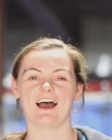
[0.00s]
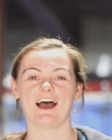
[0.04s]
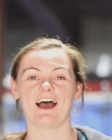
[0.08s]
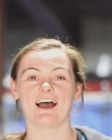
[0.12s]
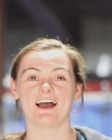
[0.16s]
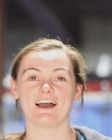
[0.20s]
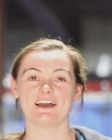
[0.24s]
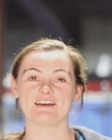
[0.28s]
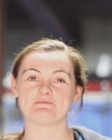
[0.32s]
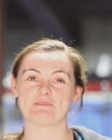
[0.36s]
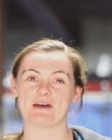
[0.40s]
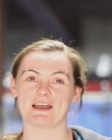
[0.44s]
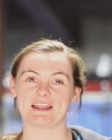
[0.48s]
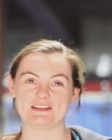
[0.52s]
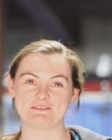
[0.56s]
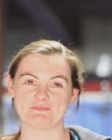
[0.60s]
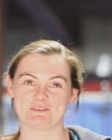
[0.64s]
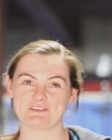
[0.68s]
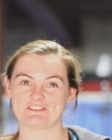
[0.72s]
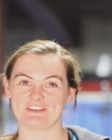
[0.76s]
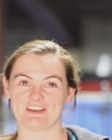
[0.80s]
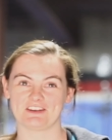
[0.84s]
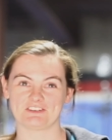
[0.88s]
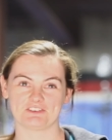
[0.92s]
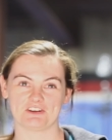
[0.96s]
Hi, my name
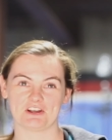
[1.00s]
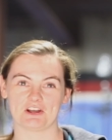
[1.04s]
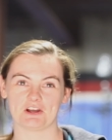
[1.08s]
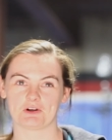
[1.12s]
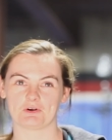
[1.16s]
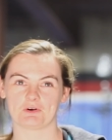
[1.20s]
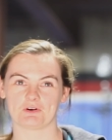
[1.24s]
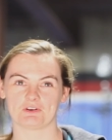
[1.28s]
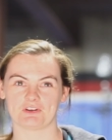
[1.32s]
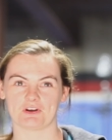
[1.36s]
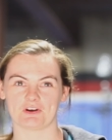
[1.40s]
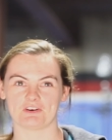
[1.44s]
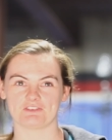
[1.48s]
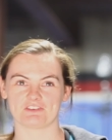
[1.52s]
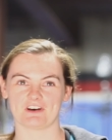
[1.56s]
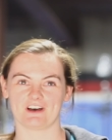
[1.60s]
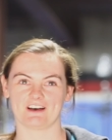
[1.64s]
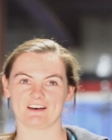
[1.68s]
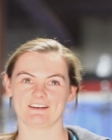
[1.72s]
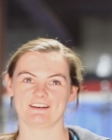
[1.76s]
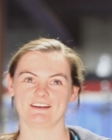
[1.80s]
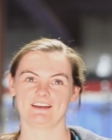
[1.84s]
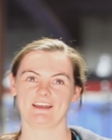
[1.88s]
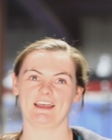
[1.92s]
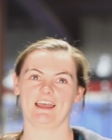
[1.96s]
is Andrea
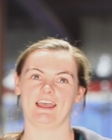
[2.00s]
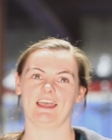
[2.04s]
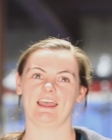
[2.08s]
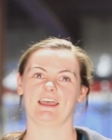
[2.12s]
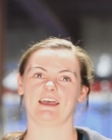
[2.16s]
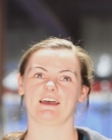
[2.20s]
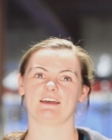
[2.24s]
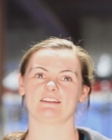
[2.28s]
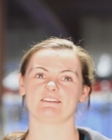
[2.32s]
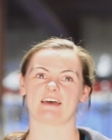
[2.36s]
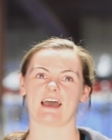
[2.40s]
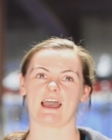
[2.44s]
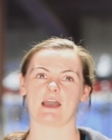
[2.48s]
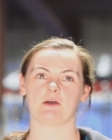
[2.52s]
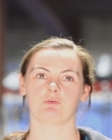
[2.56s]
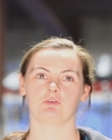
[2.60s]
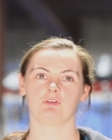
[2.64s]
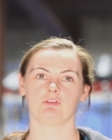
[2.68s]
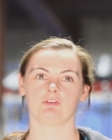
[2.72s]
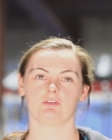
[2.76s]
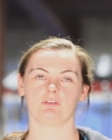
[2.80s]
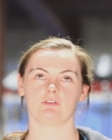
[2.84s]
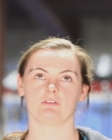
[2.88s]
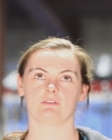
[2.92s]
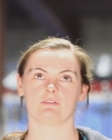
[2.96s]
Cordova, and I
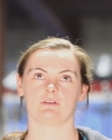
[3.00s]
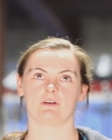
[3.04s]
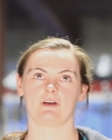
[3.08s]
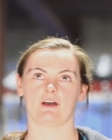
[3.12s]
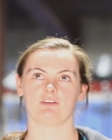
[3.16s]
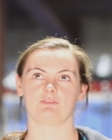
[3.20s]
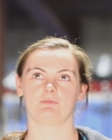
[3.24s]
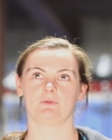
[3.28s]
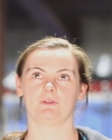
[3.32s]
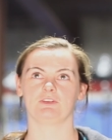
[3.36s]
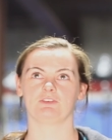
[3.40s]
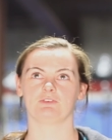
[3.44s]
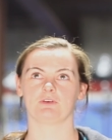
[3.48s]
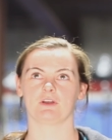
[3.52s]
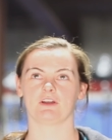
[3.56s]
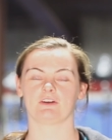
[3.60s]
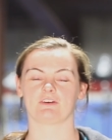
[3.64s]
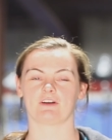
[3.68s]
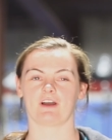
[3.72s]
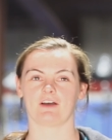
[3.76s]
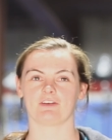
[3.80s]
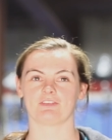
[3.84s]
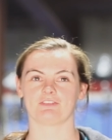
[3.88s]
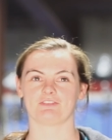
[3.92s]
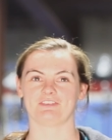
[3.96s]
will have been doing
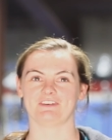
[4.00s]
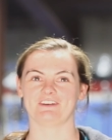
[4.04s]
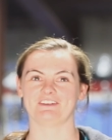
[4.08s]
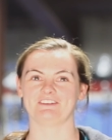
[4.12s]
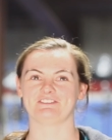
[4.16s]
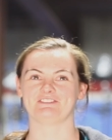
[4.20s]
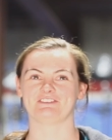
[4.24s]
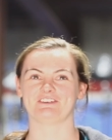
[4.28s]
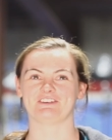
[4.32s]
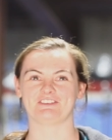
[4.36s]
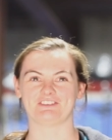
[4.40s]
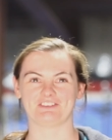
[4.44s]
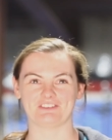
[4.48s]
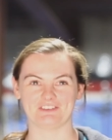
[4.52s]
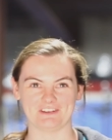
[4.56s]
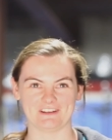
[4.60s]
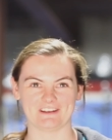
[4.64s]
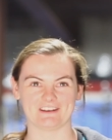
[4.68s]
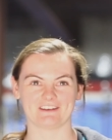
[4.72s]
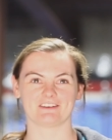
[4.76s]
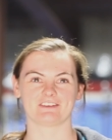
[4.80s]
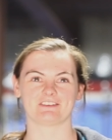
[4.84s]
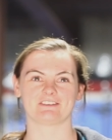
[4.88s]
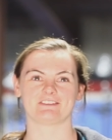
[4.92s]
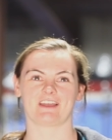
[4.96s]
CrossFit for two
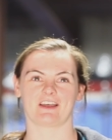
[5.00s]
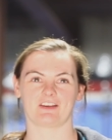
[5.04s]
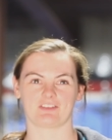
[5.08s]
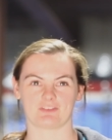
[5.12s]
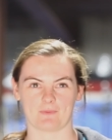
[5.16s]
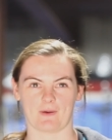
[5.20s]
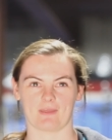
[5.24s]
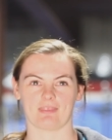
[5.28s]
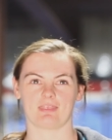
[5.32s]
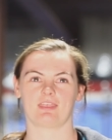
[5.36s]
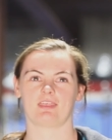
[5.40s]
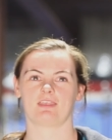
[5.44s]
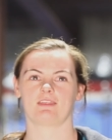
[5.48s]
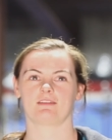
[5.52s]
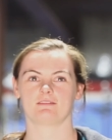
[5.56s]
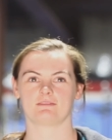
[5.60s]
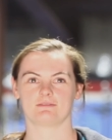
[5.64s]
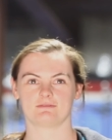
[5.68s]
years next month.